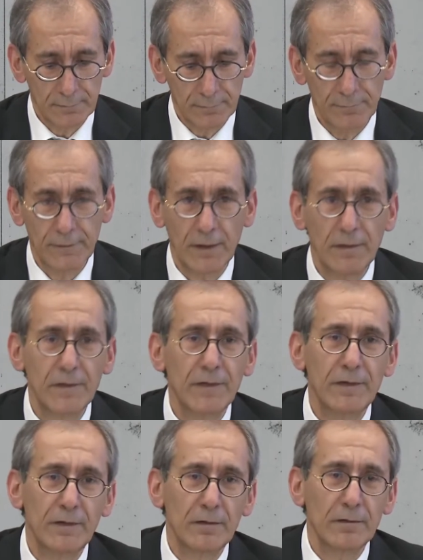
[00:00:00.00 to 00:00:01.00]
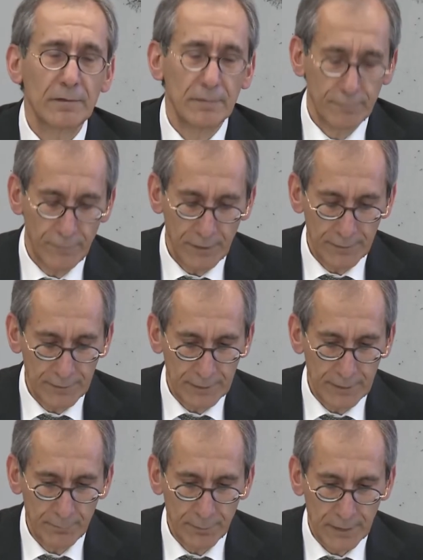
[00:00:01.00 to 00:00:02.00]
there is still further
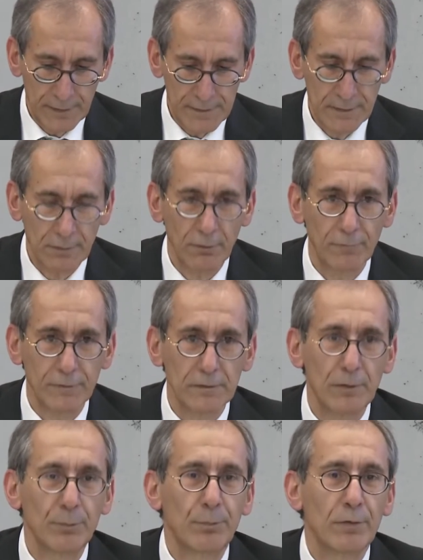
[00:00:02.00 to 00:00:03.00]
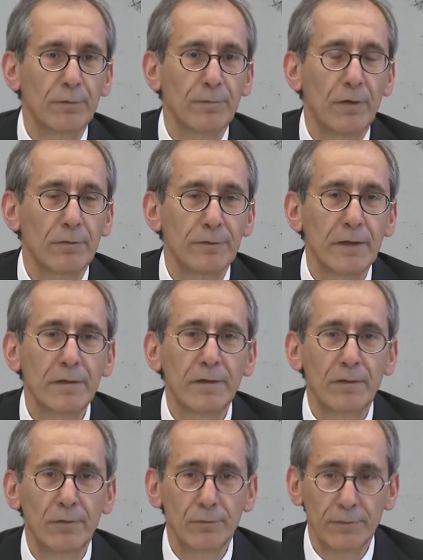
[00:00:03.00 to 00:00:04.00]
repricing of the loan portfolio that is
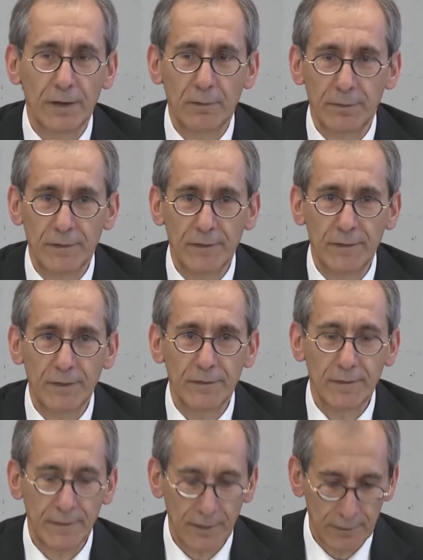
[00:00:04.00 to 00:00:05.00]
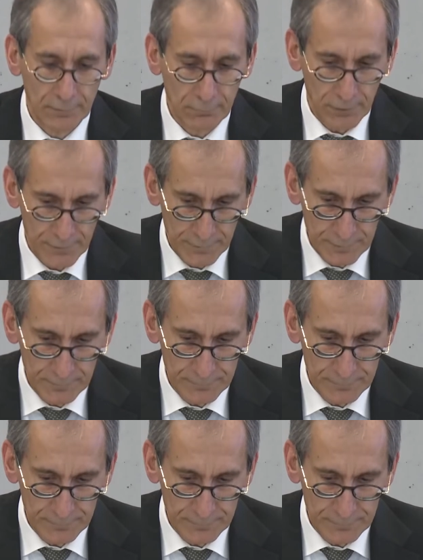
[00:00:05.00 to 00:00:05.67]
going to take place in the second quarter,